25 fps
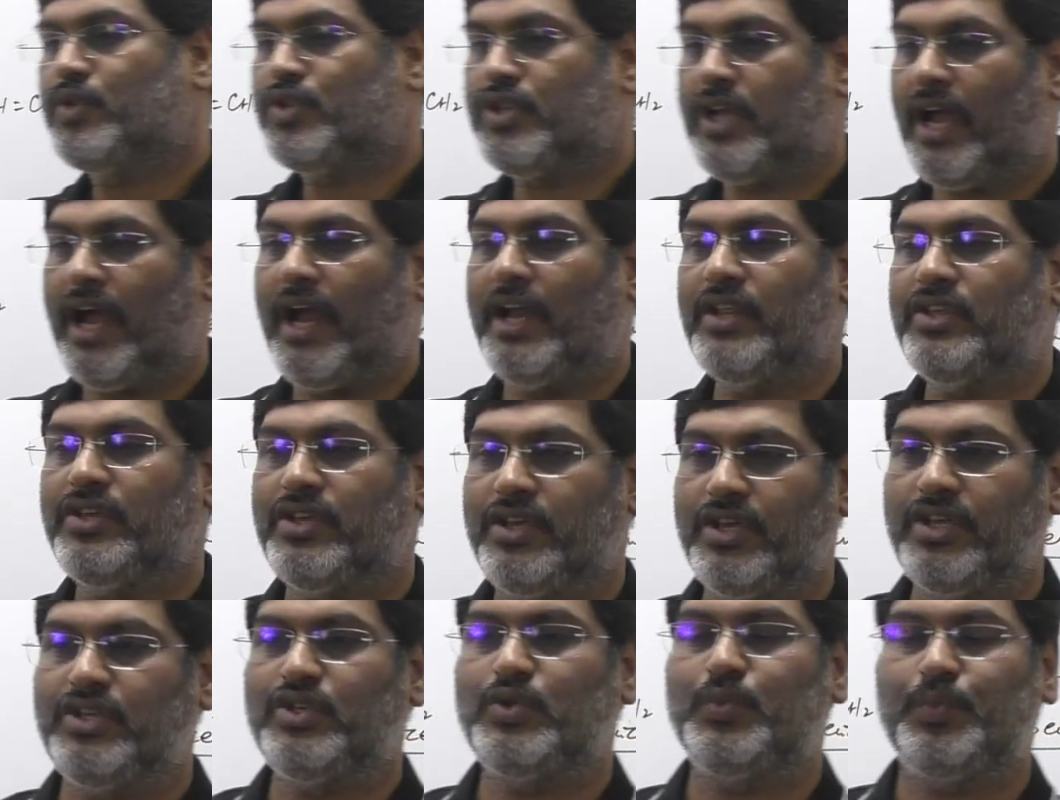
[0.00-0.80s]

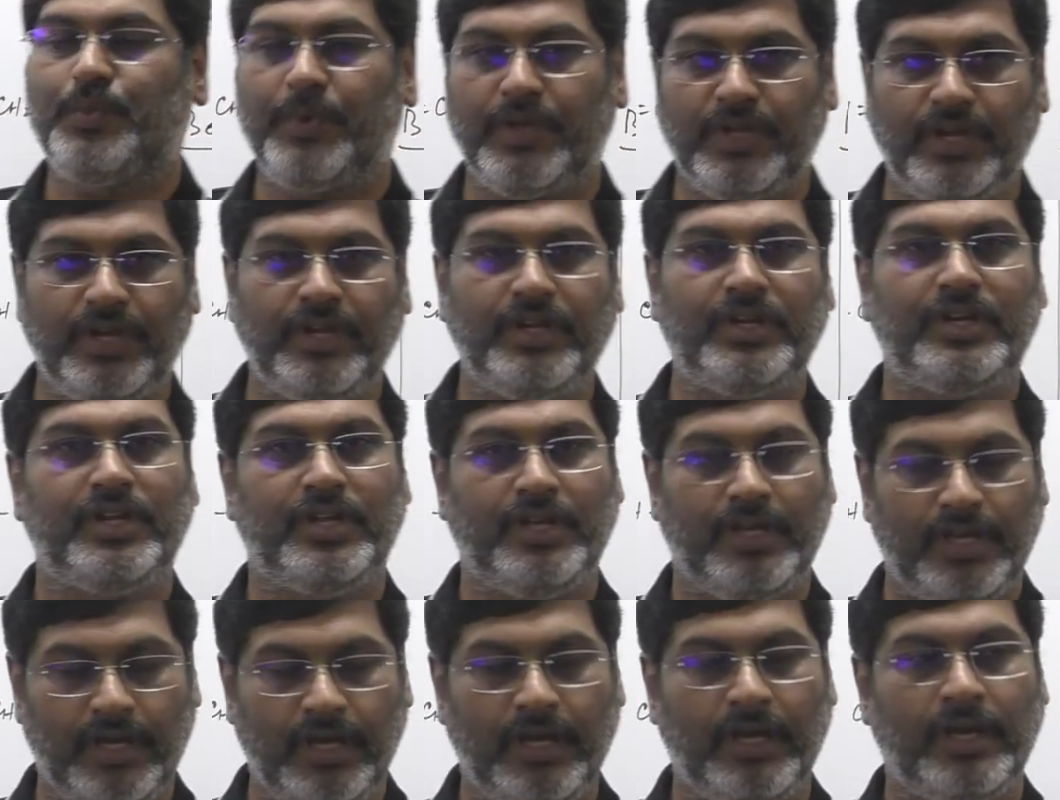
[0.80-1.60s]
charge is present
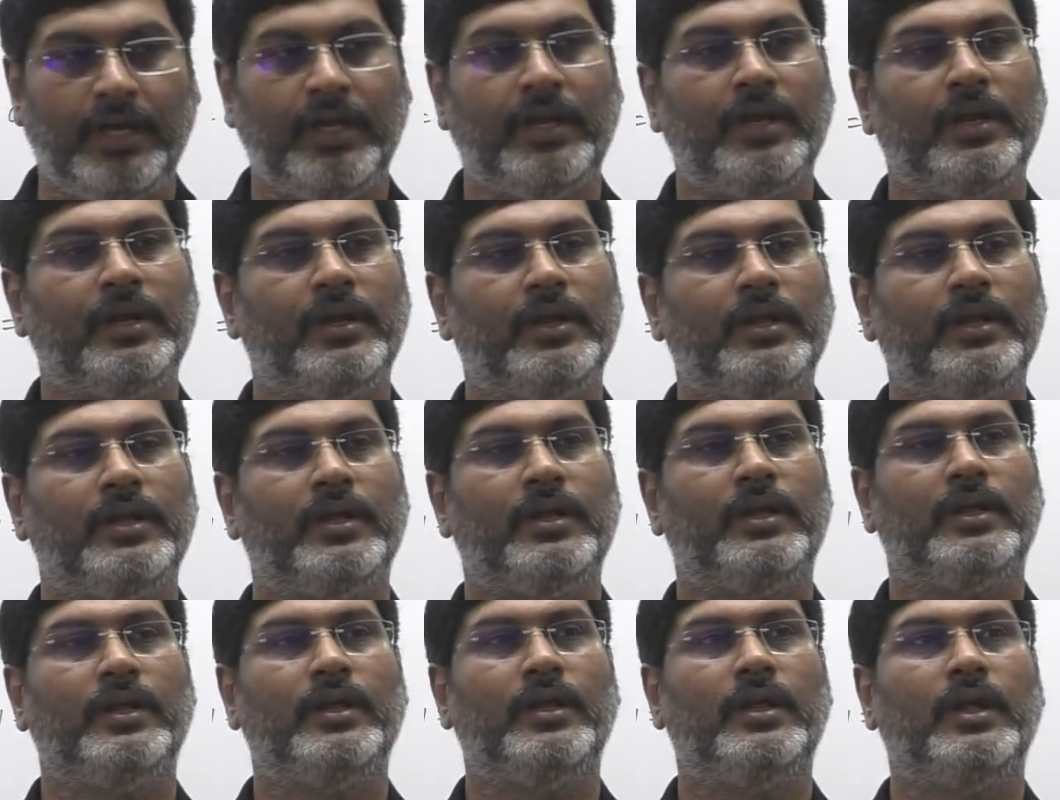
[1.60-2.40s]
here.
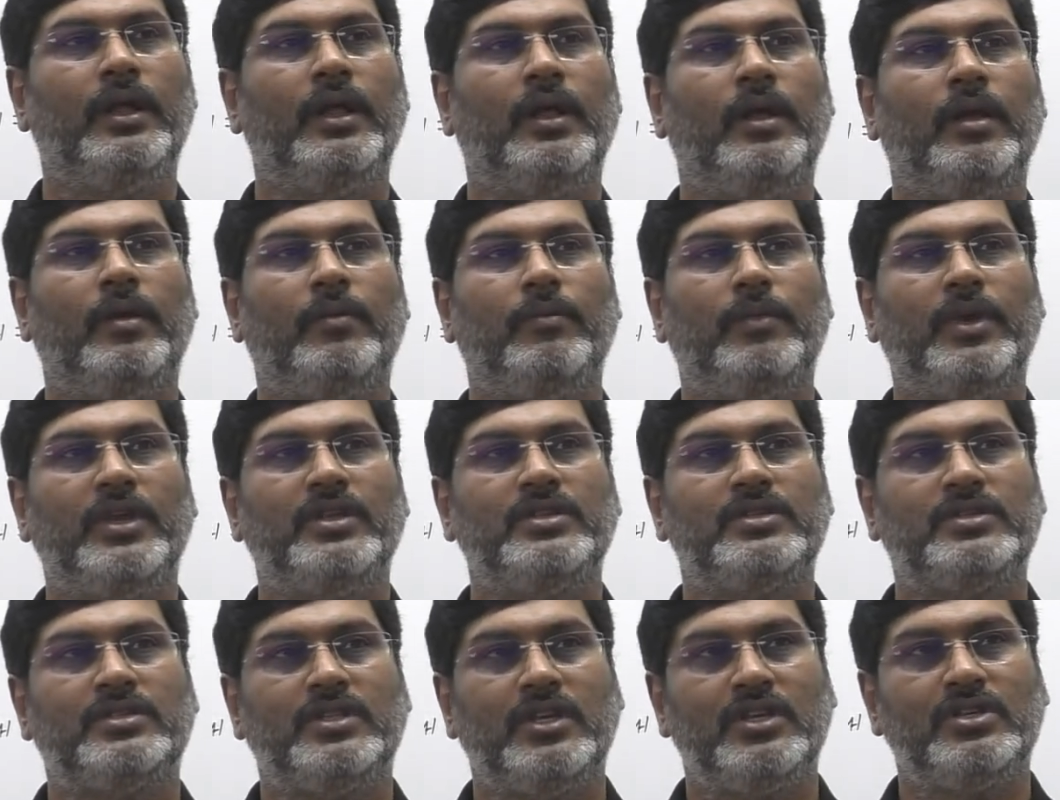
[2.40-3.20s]

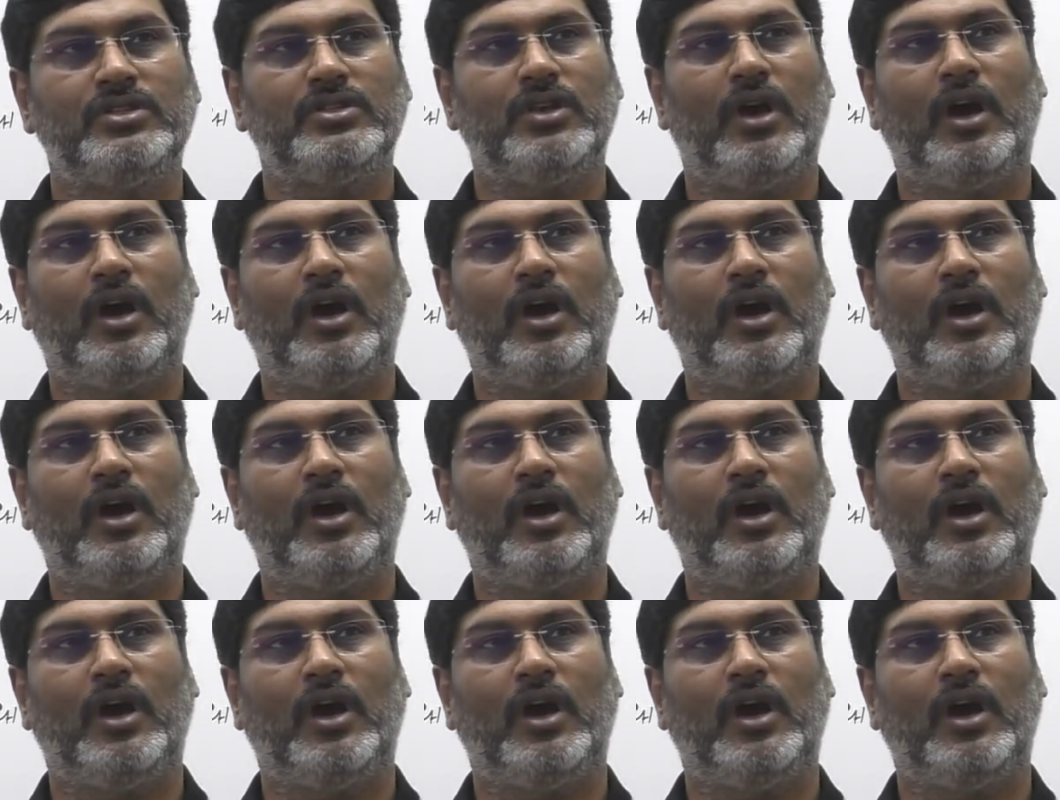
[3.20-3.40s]
Means this